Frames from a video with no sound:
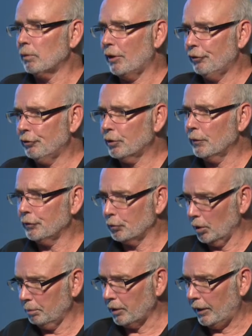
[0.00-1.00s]
Register of
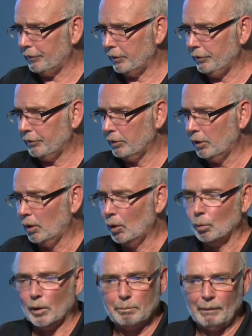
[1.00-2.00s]
Historic Places.
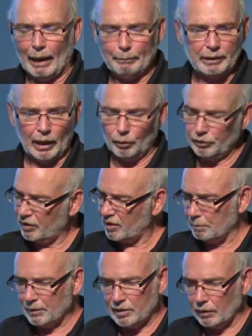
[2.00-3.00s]
We mapped out
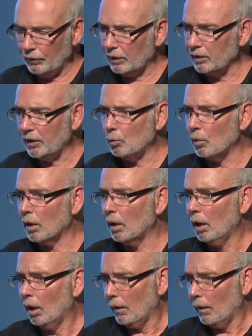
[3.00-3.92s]
specifically where